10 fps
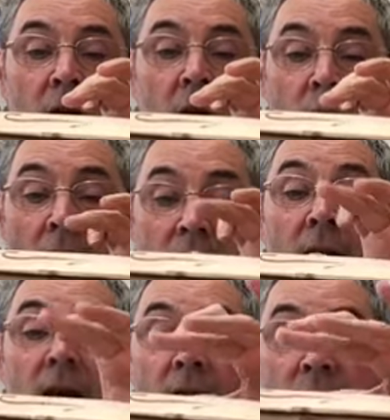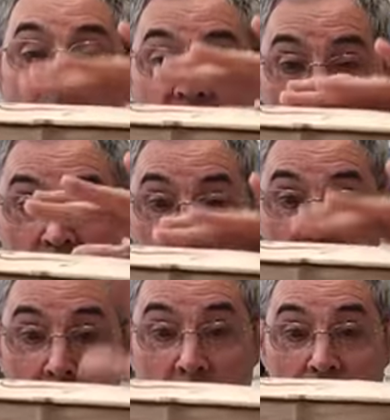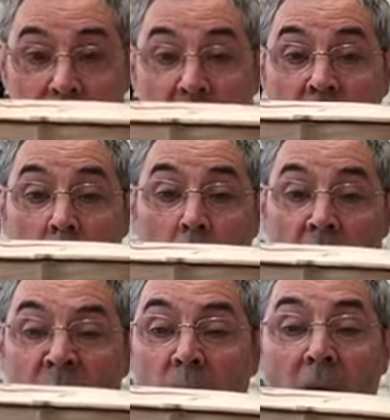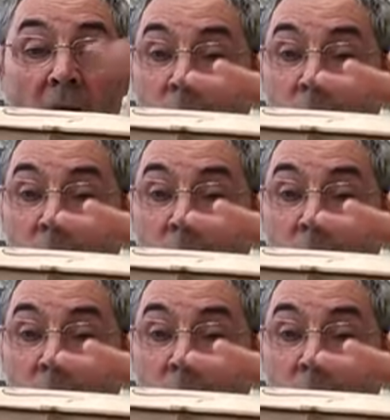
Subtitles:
or rather, this was a piece of 3/4 inch pine,